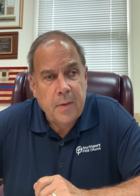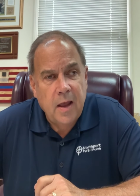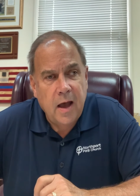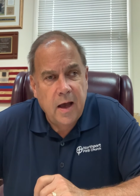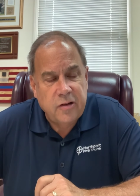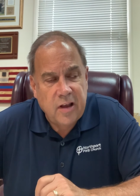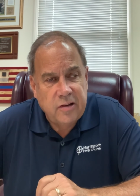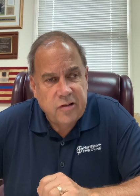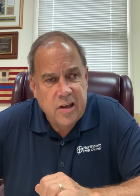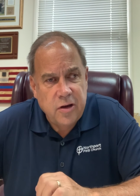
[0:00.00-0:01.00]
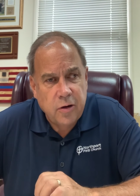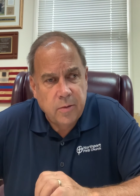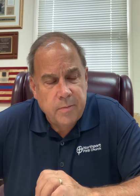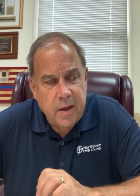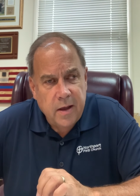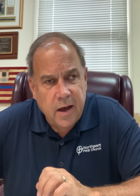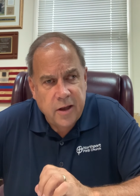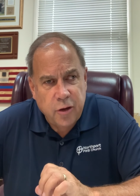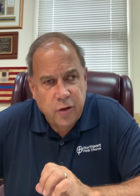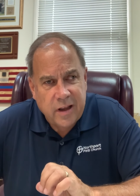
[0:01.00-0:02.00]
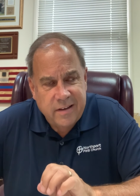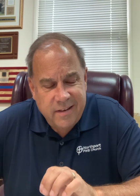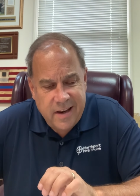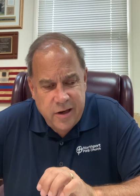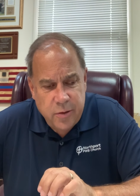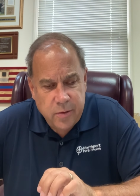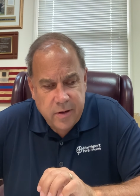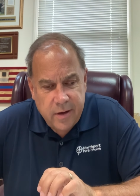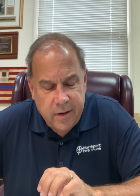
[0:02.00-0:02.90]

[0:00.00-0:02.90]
as they see your continued